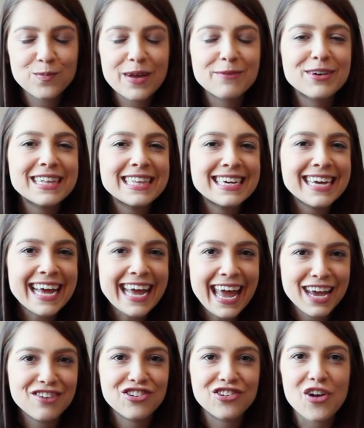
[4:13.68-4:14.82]
really
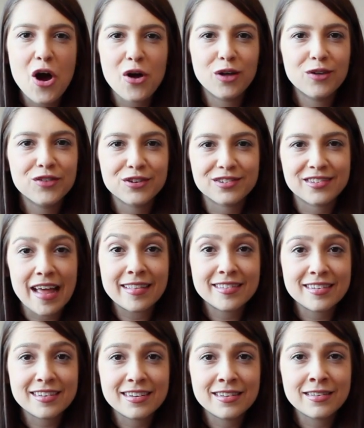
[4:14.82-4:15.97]
engaging all of your
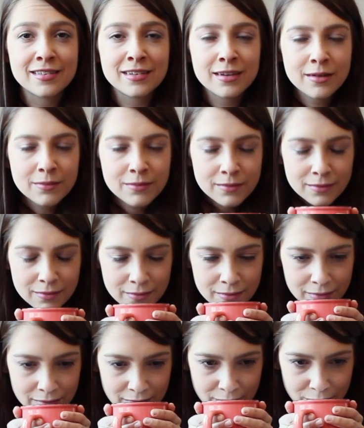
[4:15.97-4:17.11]
senses,
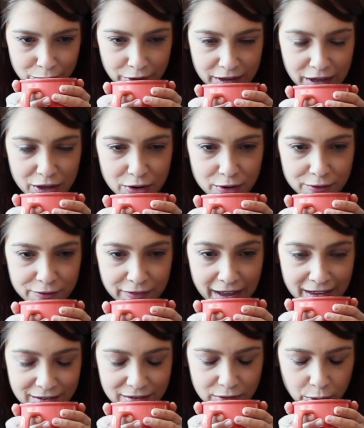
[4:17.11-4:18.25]
bringing your
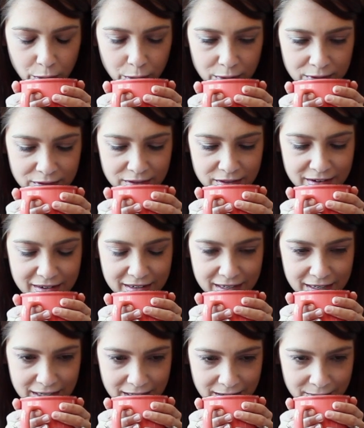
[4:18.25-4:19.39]
face towards the
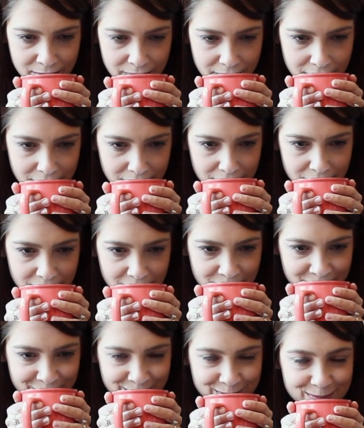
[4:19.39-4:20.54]
tea,
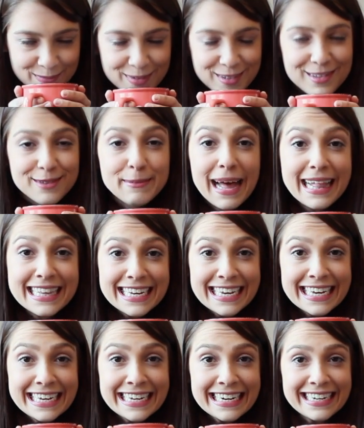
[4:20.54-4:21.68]
smelling
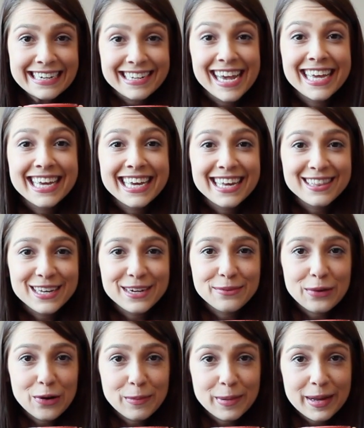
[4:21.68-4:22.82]
it, taking in the
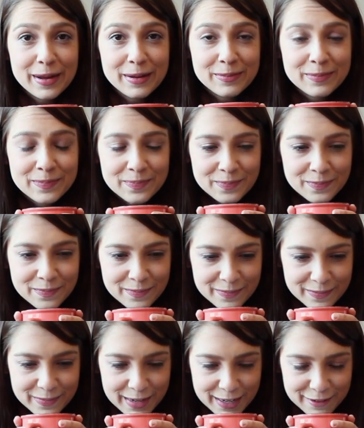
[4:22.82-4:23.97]
aroma,
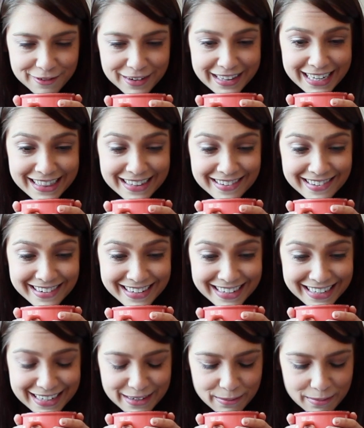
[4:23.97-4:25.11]
feeling the
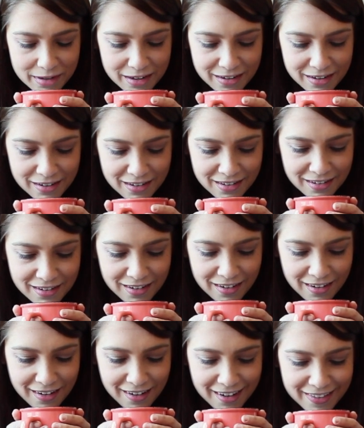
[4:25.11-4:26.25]
steam
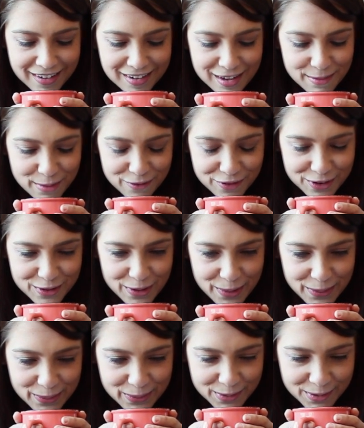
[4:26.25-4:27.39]
on the tip of your
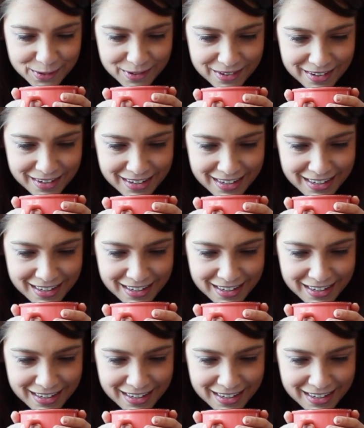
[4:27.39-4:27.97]
nose,